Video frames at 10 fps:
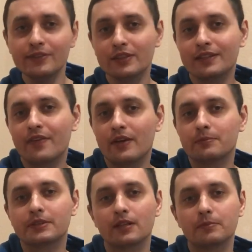give it a
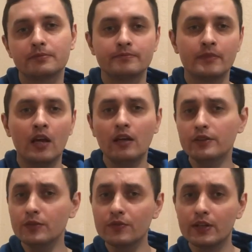thumbs up and
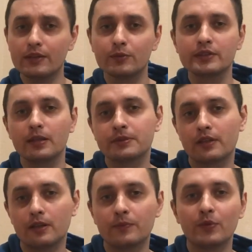don't forget to
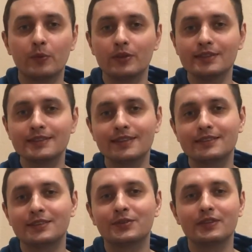subscribe for more
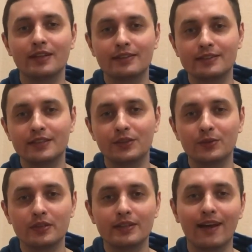insights into data
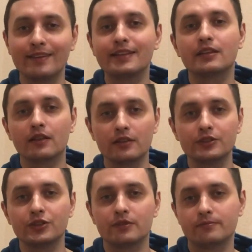security and
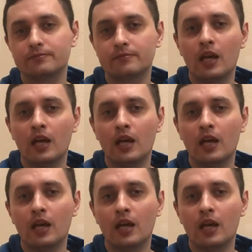technology.